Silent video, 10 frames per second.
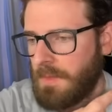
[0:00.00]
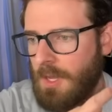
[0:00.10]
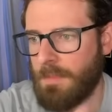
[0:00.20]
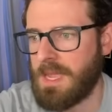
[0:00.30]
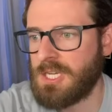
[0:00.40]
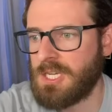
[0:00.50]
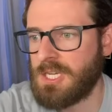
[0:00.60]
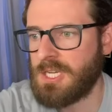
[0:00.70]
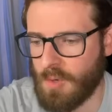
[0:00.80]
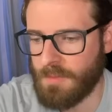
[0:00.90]
PHP
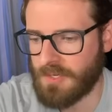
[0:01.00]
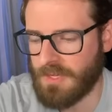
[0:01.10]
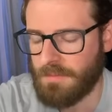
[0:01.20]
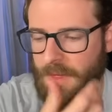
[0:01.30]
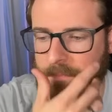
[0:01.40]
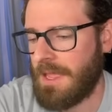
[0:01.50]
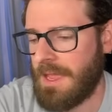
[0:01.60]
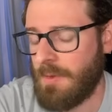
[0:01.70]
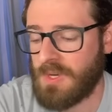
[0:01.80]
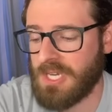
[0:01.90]
Storm or something,
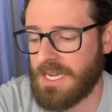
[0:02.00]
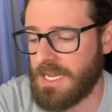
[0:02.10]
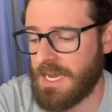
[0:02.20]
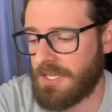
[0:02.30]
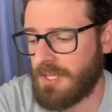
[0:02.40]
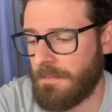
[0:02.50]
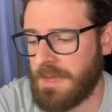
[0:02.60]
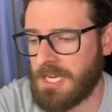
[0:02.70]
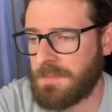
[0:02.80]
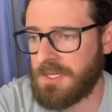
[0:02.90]
which I did. I installed
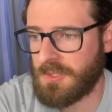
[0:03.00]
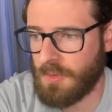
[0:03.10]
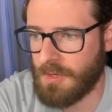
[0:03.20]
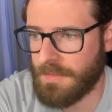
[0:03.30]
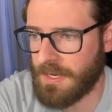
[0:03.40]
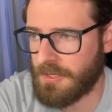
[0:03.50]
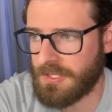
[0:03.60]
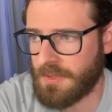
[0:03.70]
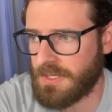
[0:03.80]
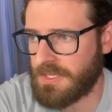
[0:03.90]
PHP Storm. I
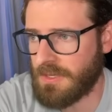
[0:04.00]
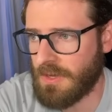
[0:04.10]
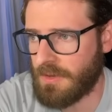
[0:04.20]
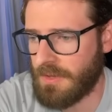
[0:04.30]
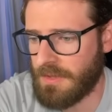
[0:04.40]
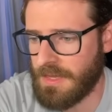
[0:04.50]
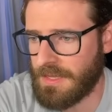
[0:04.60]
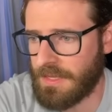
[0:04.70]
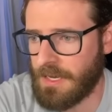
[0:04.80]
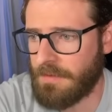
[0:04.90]
also installed the
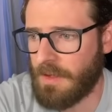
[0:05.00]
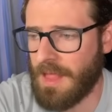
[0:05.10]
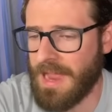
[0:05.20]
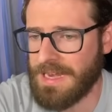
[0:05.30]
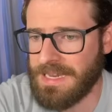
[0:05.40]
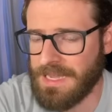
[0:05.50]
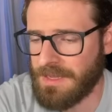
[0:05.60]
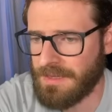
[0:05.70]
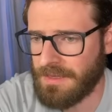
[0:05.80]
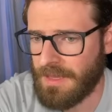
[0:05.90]
Laravel
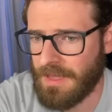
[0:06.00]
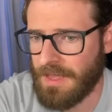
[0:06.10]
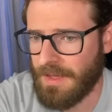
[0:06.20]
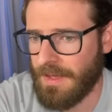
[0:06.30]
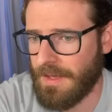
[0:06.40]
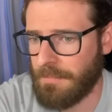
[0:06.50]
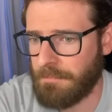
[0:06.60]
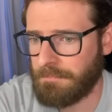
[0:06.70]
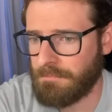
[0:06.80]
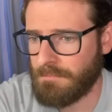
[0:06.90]
Idea.
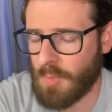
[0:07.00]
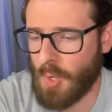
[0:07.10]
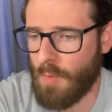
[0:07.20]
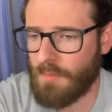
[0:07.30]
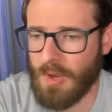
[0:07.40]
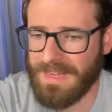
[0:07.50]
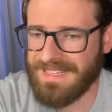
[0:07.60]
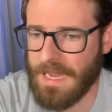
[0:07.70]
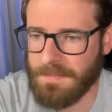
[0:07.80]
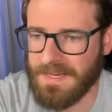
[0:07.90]
But overall, I
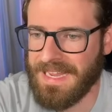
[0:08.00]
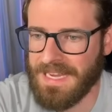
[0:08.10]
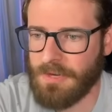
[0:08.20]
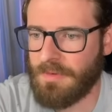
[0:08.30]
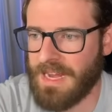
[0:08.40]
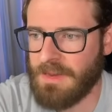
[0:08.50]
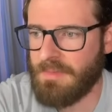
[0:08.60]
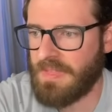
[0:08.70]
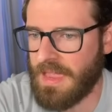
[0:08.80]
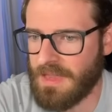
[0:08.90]
kept hitting random
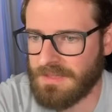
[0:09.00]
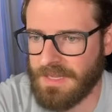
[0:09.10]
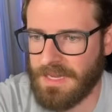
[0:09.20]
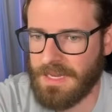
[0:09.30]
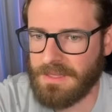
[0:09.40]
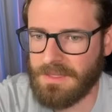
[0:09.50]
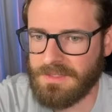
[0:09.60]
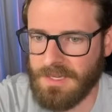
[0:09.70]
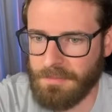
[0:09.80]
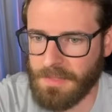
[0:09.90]
things like in the
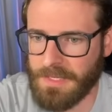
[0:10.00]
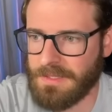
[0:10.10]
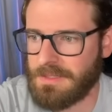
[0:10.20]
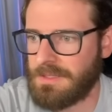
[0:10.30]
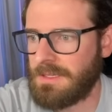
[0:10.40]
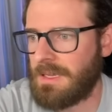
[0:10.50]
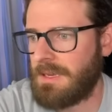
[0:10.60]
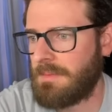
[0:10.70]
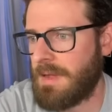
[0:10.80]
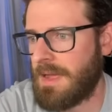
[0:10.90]
templates,
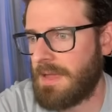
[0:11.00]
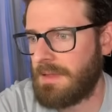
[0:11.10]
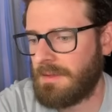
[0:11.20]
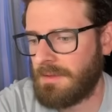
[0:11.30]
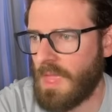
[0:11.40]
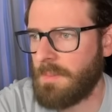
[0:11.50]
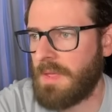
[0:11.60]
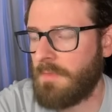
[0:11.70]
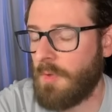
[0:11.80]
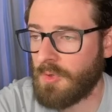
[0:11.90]
in my
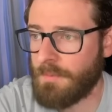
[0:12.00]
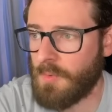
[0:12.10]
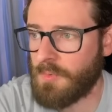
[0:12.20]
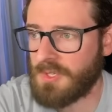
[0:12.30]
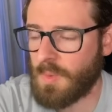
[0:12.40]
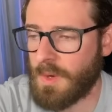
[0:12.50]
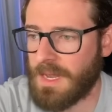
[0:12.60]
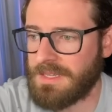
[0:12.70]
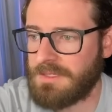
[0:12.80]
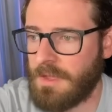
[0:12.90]
Vault components where
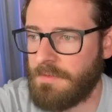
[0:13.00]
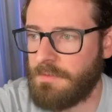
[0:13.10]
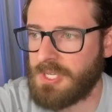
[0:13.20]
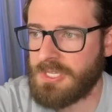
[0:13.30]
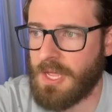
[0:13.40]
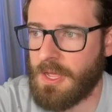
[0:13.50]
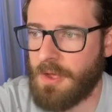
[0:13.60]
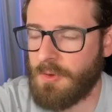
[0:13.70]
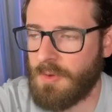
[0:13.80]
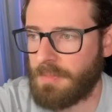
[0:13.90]
like stuff would just not
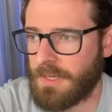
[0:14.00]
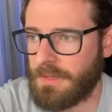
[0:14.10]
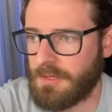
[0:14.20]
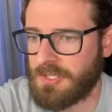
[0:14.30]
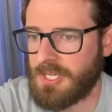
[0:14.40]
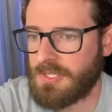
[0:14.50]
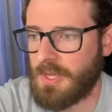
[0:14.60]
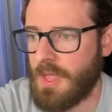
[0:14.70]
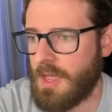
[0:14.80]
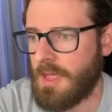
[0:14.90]
autocomplete. There's just
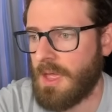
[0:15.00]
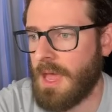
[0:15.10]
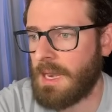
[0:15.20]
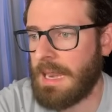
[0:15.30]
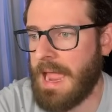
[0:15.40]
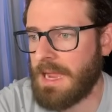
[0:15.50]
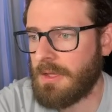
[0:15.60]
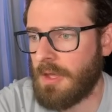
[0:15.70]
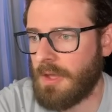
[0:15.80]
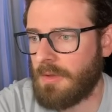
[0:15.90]
a lack
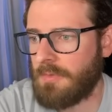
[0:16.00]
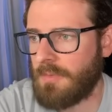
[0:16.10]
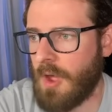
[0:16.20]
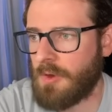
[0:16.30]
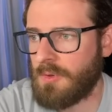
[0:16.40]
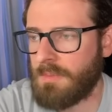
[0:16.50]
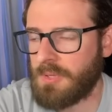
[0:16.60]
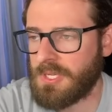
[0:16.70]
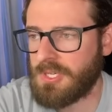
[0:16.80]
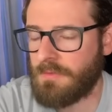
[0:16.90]
of
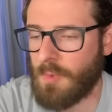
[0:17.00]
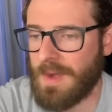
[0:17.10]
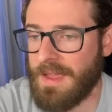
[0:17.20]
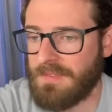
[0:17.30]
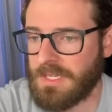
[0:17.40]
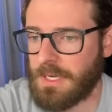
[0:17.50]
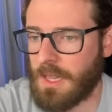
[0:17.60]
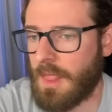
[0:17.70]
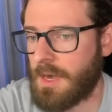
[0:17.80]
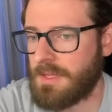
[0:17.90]
autocompletion for what I've seen in
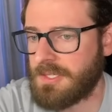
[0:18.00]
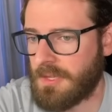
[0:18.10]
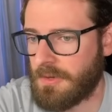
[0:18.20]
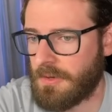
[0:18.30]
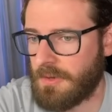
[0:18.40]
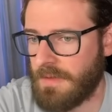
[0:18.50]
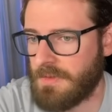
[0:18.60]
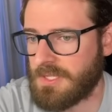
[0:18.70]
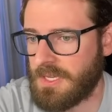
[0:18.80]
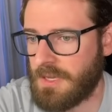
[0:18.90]
a lot of these other
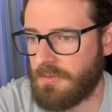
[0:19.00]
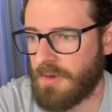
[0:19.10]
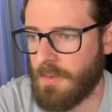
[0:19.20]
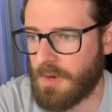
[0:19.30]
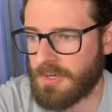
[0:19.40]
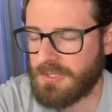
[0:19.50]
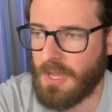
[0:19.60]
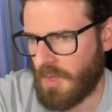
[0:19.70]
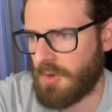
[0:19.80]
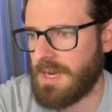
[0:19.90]
MVC frameworks.
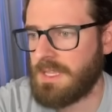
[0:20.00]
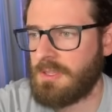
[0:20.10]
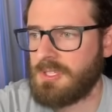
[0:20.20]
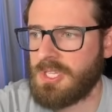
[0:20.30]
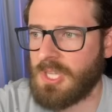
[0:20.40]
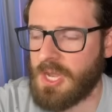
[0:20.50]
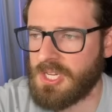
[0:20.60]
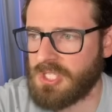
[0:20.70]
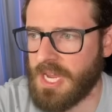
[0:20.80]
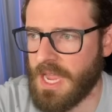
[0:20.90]
Granted, there's
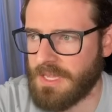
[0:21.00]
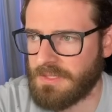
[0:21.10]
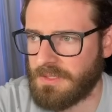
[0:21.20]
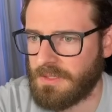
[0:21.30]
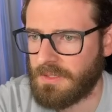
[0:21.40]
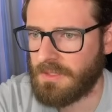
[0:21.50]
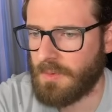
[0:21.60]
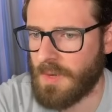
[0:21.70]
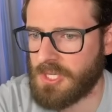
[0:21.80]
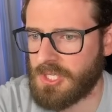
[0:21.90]
Adonis.js,
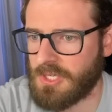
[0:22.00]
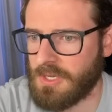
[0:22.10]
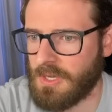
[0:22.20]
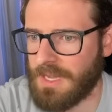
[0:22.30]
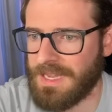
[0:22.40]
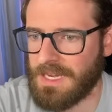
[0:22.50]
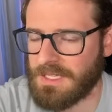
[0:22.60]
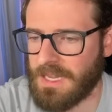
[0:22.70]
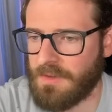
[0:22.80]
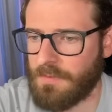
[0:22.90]
which again
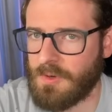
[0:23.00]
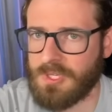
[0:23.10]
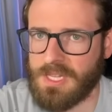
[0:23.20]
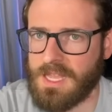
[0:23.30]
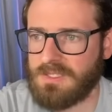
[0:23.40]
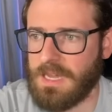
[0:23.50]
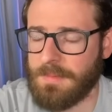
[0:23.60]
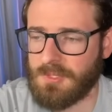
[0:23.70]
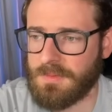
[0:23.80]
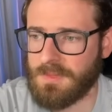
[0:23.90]
is like first-class
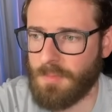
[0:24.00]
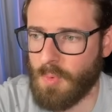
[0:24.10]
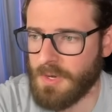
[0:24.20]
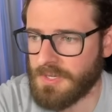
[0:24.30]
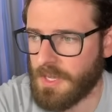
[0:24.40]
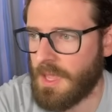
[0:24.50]
TypeScript support.